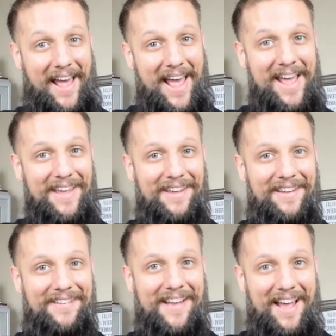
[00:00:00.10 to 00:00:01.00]
Hey,
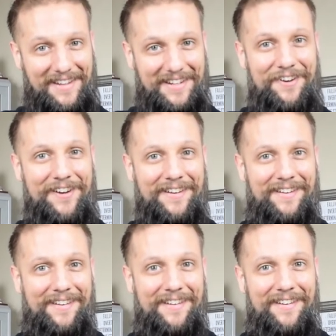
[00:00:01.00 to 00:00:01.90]
how you doing?
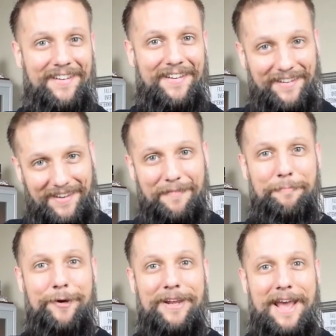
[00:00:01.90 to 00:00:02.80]

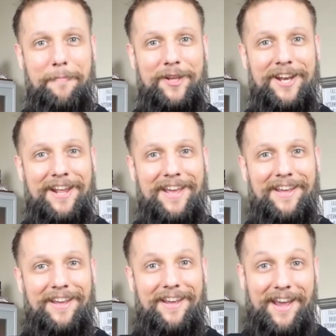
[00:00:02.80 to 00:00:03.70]
Pretty happy
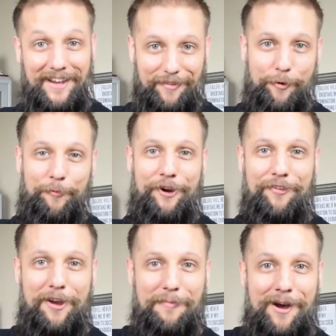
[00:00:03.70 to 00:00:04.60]
today. And guess what we're going to
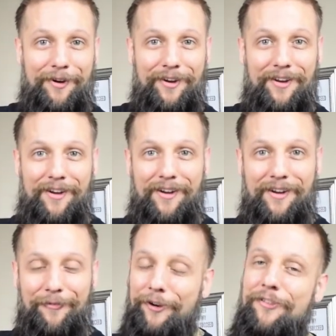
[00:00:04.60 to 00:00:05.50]
talk about?
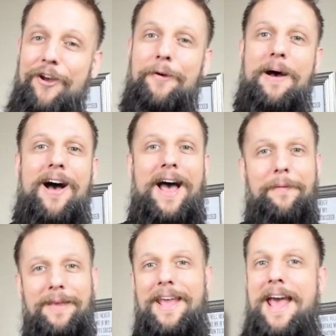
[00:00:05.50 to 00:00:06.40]
We're going to talk about how
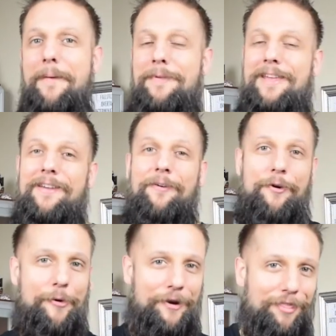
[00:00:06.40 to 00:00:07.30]
to be happy.
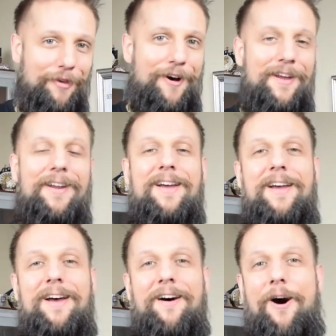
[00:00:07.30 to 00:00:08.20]
Who would have thought?
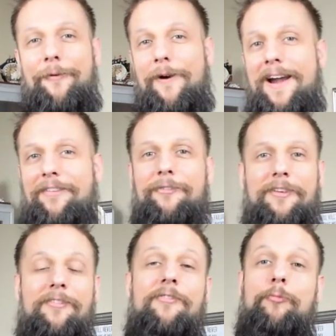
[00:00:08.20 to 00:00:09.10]
All right, so
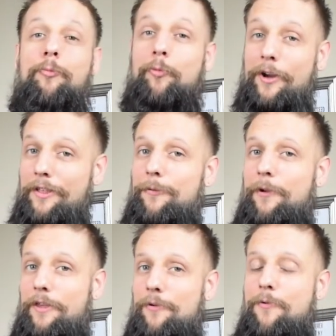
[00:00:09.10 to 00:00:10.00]
this is really,
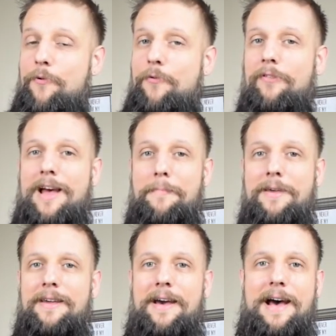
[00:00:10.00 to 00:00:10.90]
really cool
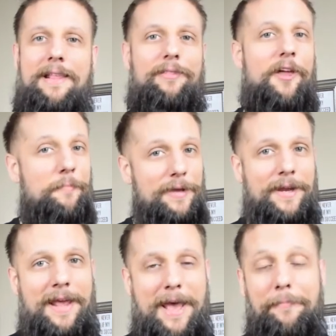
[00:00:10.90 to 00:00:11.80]
topic. I love
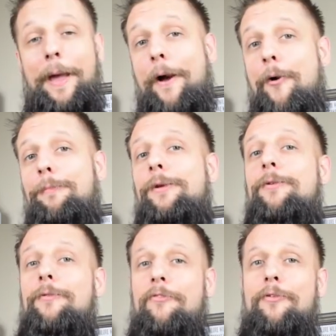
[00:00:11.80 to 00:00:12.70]
being happy. I hope you
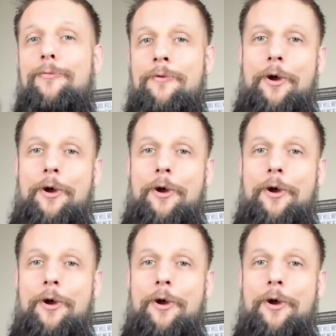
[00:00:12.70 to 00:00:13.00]
do too.